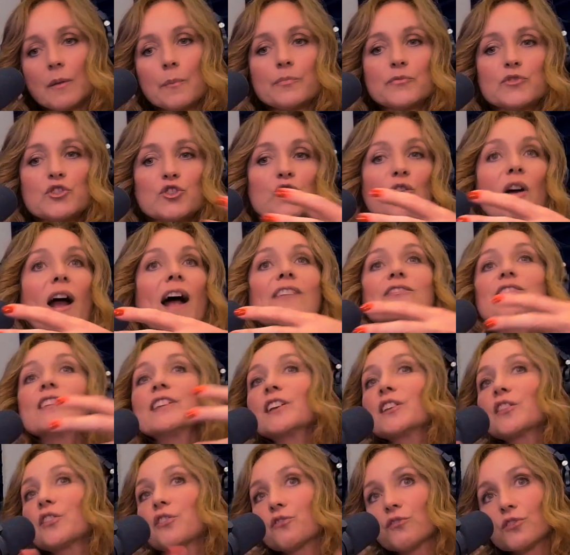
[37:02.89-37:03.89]

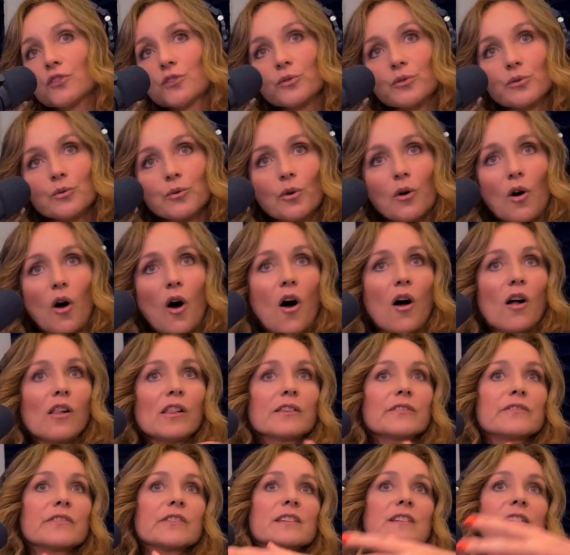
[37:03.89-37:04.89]
traveling through
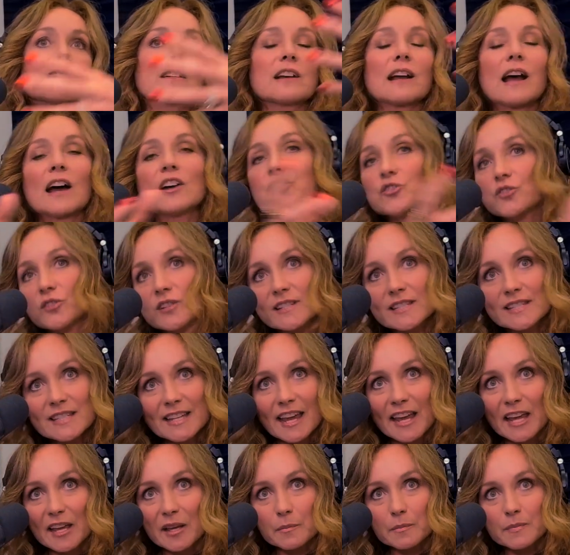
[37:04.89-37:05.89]
all of the
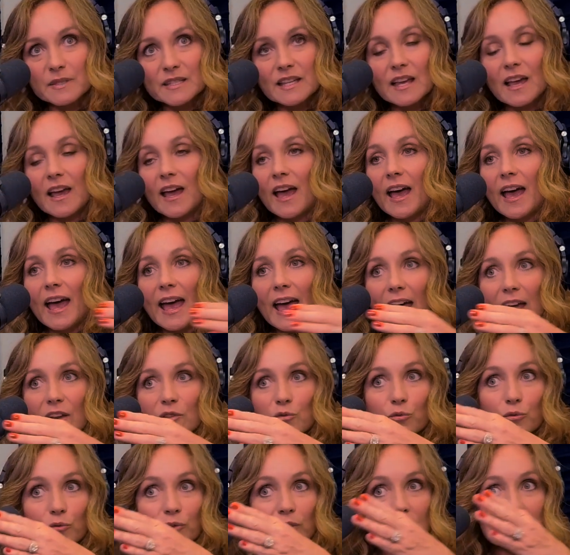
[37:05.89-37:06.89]
countryscapes
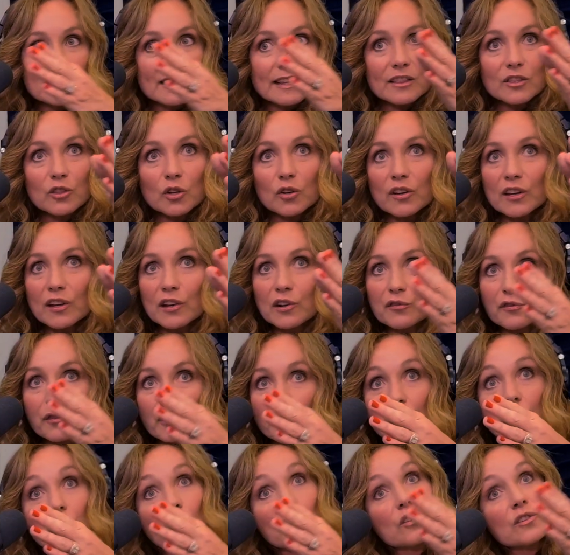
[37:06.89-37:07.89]
and really looking
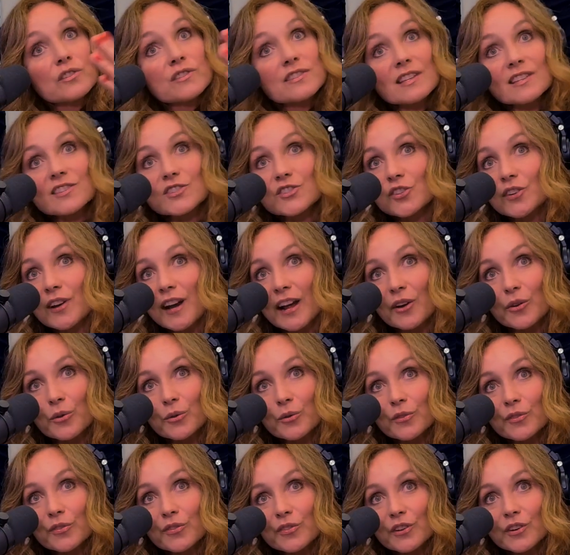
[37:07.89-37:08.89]
for the girls that stood
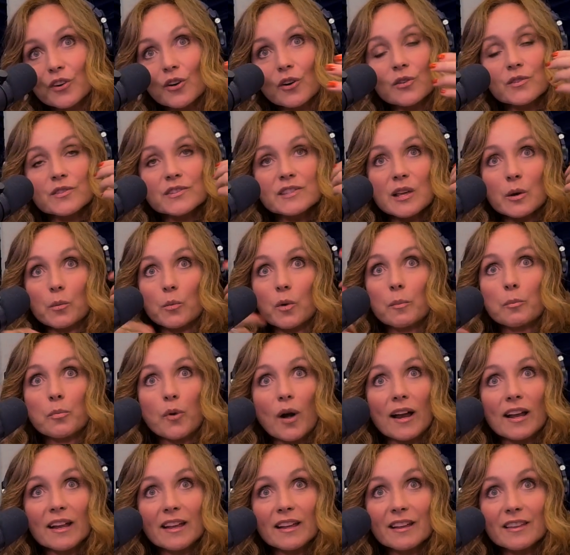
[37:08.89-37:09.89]
out, the girls that were
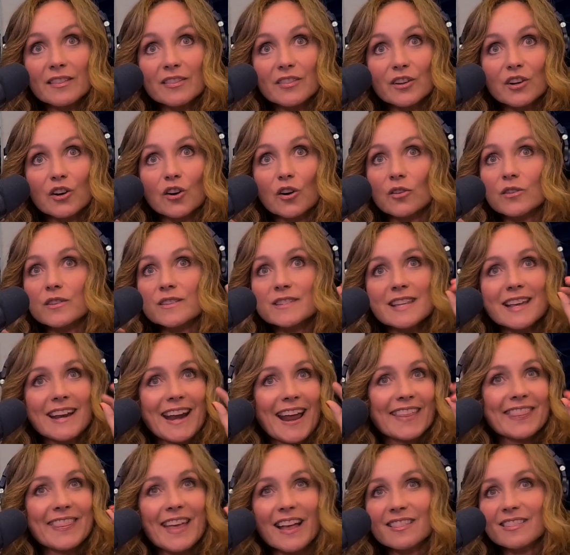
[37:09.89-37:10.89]
bright, the girls that
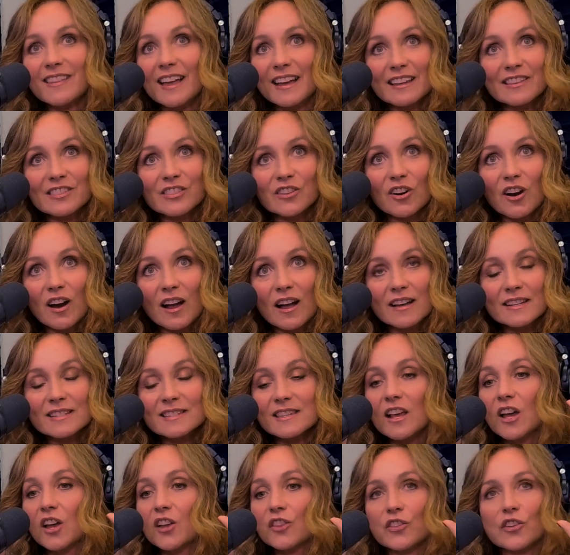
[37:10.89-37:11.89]
had that light in their eyes,
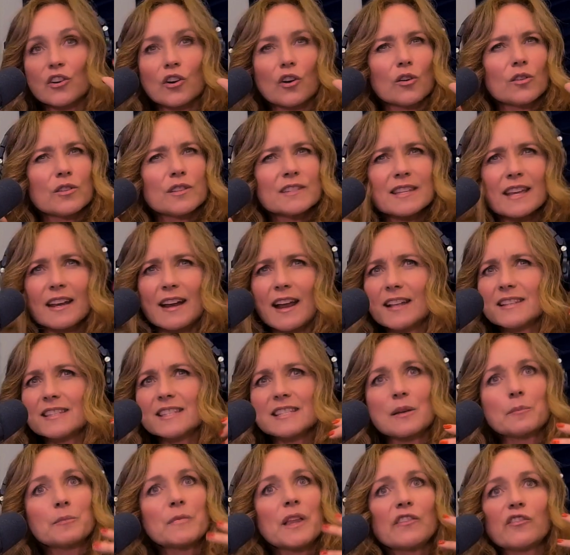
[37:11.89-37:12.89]
the girls that had
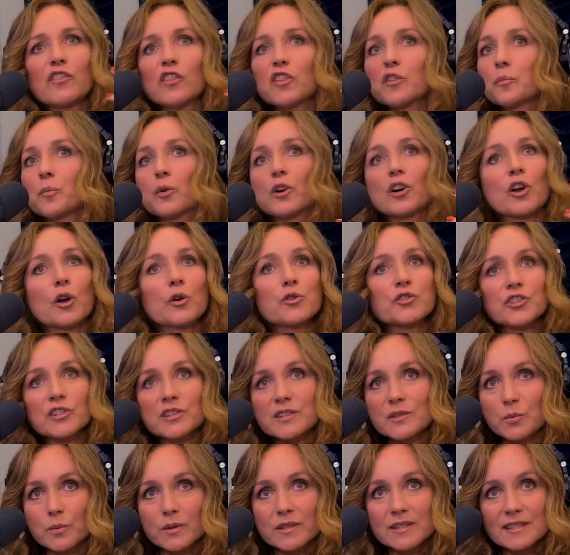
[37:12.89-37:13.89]
some level of
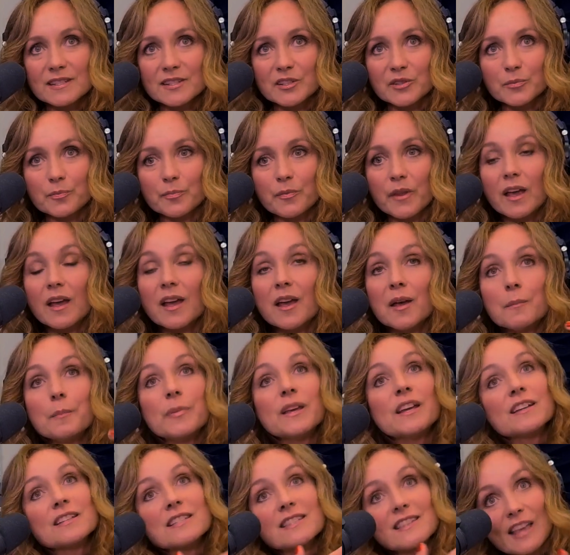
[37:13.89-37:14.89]
precocious wisdom,
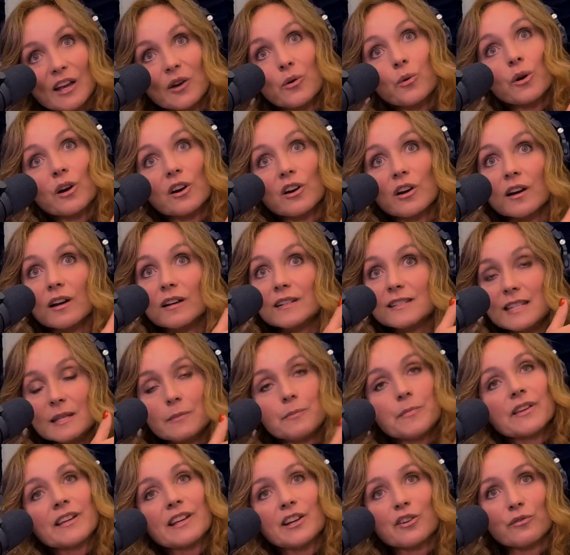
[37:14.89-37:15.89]
because they were
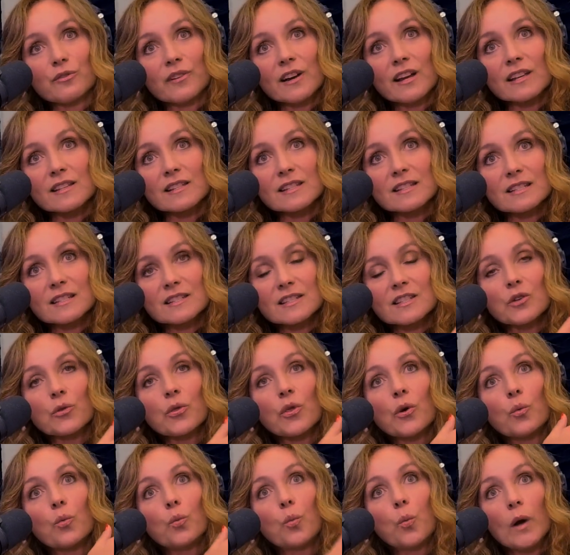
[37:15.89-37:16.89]
deeply at risk. So
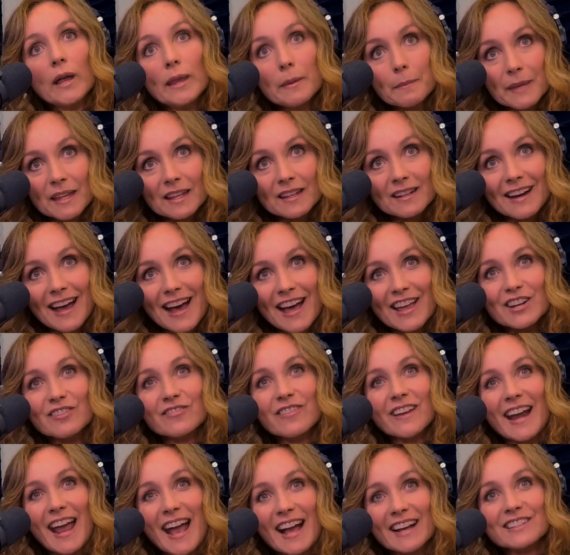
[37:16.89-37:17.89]
the women, out
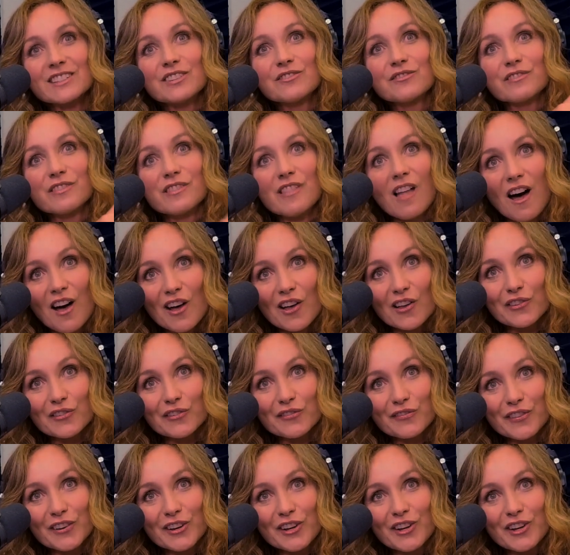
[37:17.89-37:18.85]
of an act of love